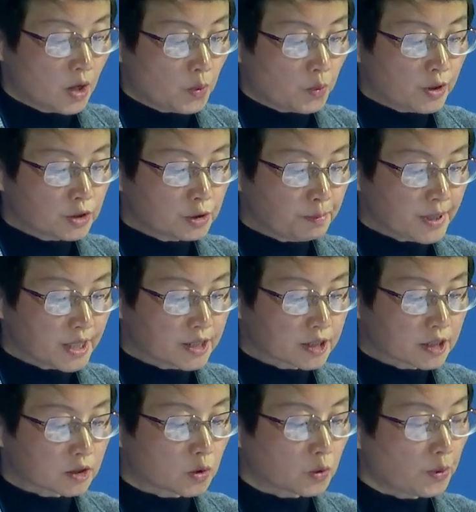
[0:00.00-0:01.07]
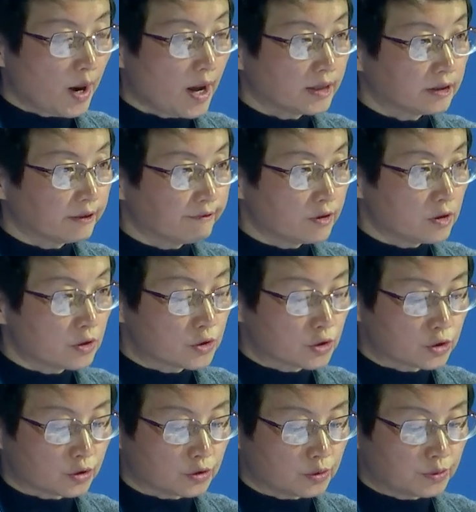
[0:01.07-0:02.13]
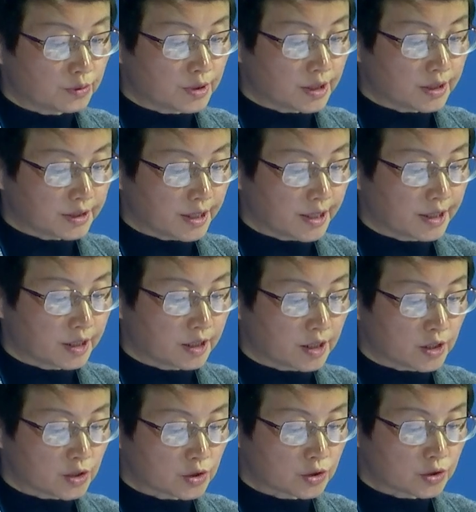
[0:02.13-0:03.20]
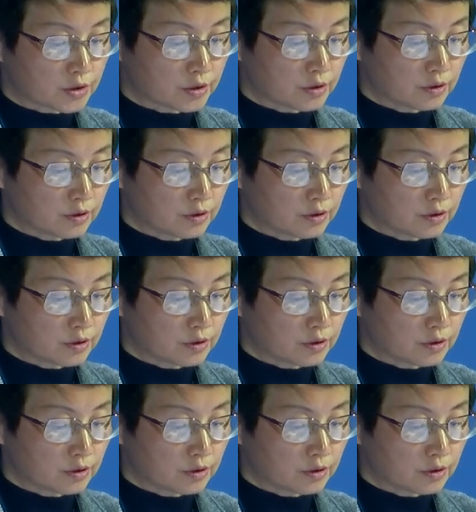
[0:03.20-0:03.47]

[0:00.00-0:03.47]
which means ground virtue in English.